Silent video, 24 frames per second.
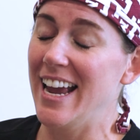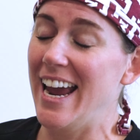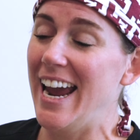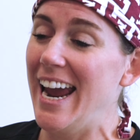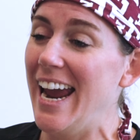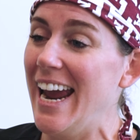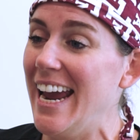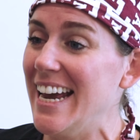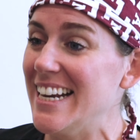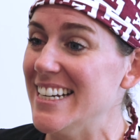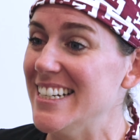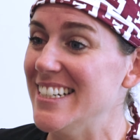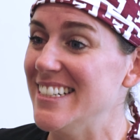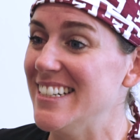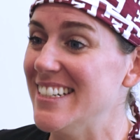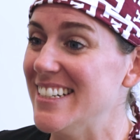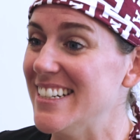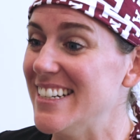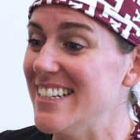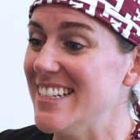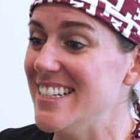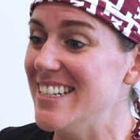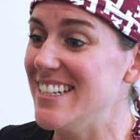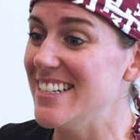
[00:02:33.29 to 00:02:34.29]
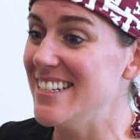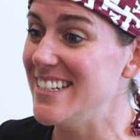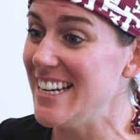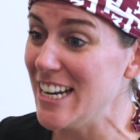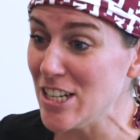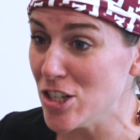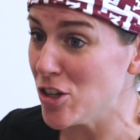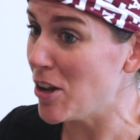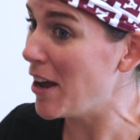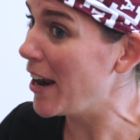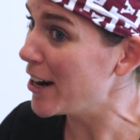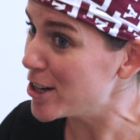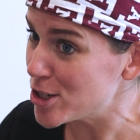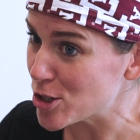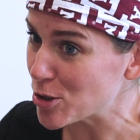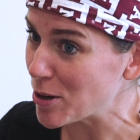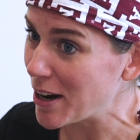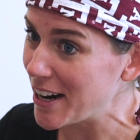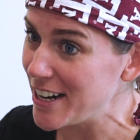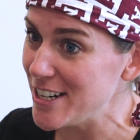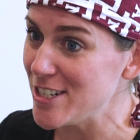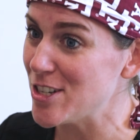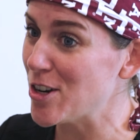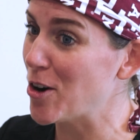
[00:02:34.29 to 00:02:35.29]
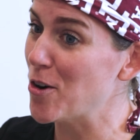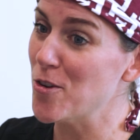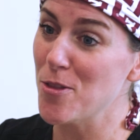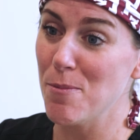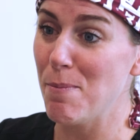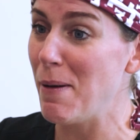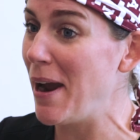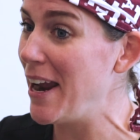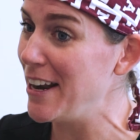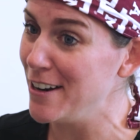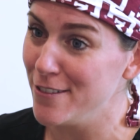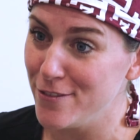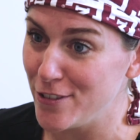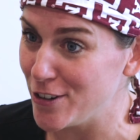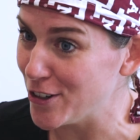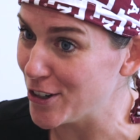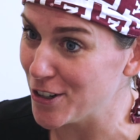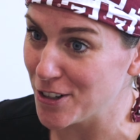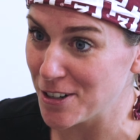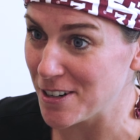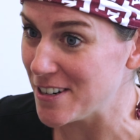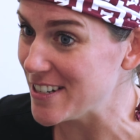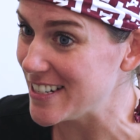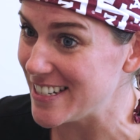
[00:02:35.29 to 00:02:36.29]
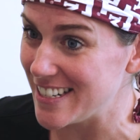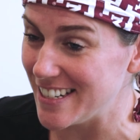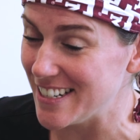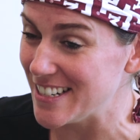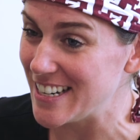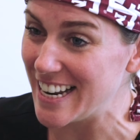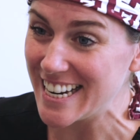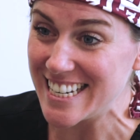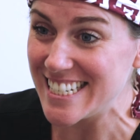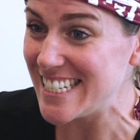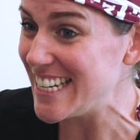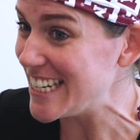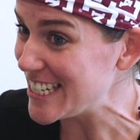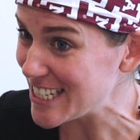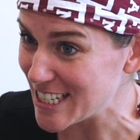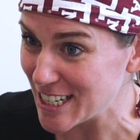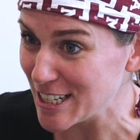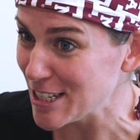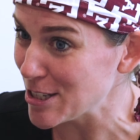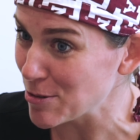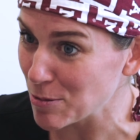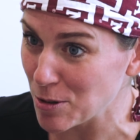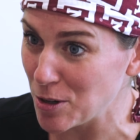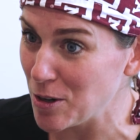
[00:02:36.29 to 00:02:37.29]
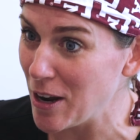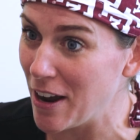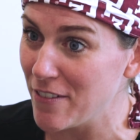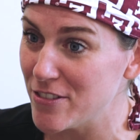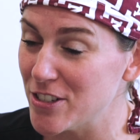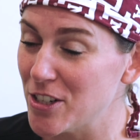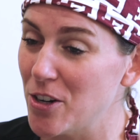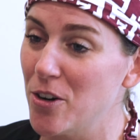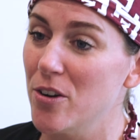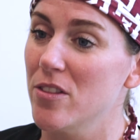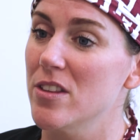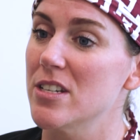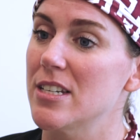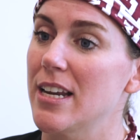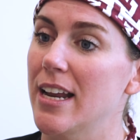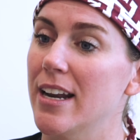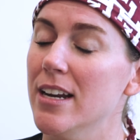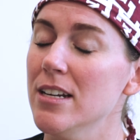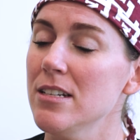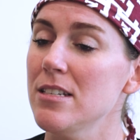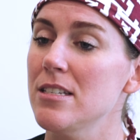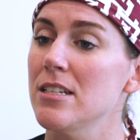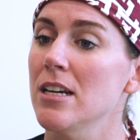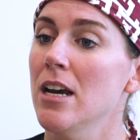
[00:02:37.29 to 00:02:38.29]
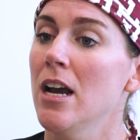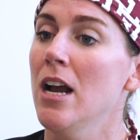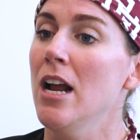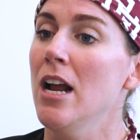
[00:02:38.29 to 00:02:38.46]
and dental x-rays are the bane of your existence when you have to go to the dentist,